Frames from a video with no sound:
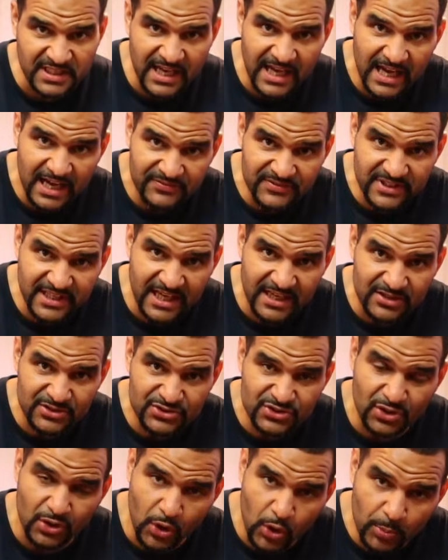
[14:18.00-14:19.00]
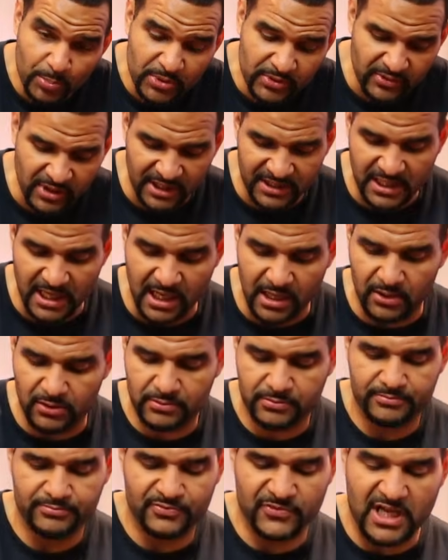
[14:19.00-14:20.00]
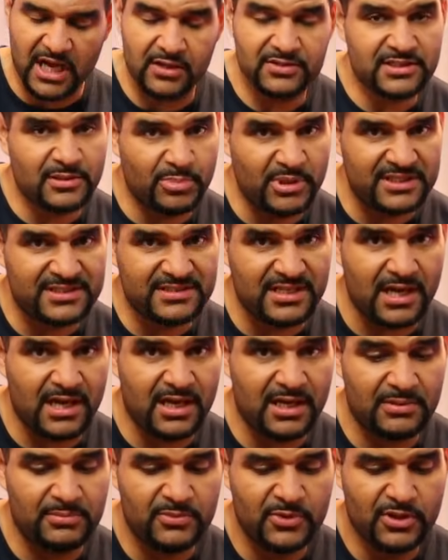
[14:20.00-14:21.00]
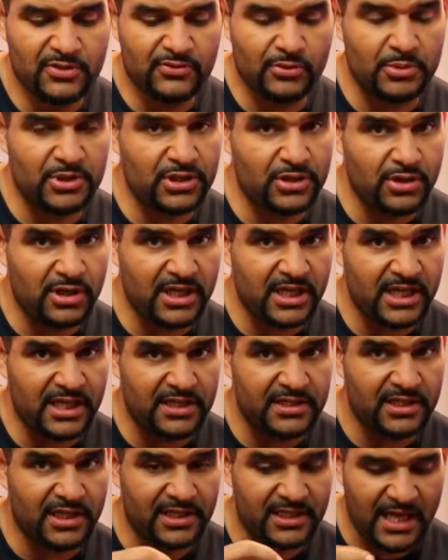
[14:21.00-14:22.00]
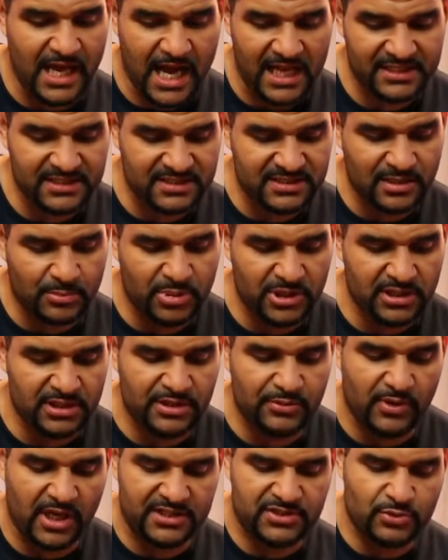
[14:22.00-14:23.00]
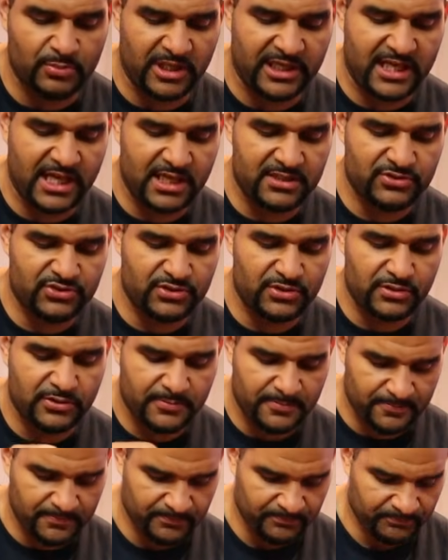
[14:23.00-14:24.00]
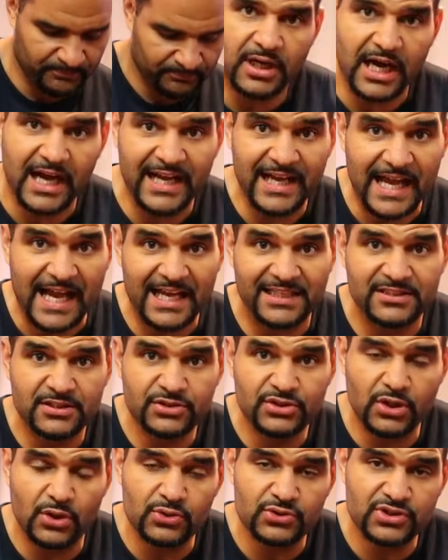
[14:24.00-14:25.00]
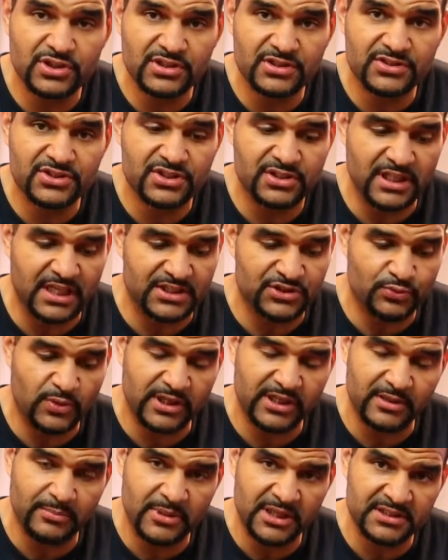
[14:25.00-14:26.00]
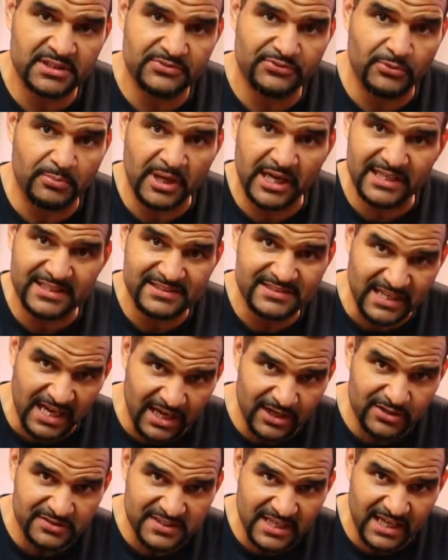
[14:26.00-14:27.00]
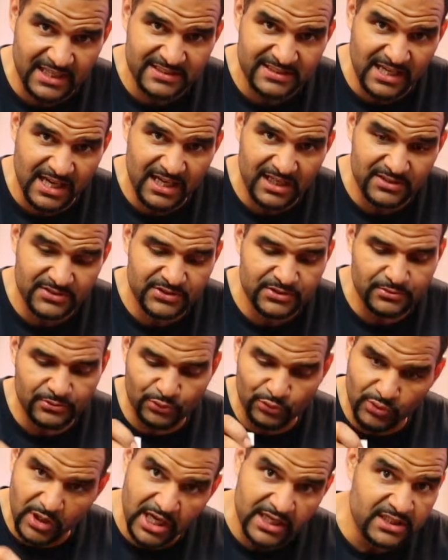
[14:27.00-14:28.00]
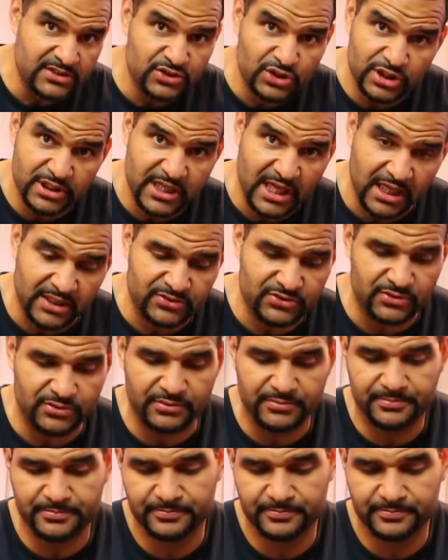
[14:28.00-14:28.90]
I have the canister open right now, now's the best time for me to go ahead and add the stability right to my canister. I add the dosage that is recommended for my entire tank size right into the canister.